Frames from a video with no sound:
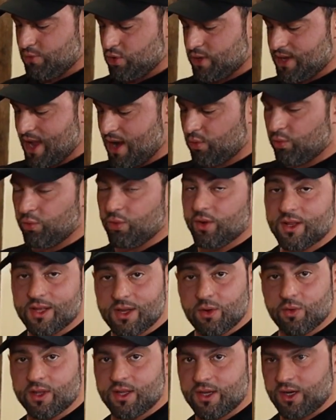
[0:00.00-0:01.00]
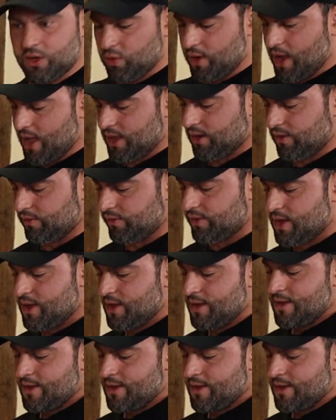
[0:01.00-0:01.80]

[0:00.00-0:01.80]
you get really really creative.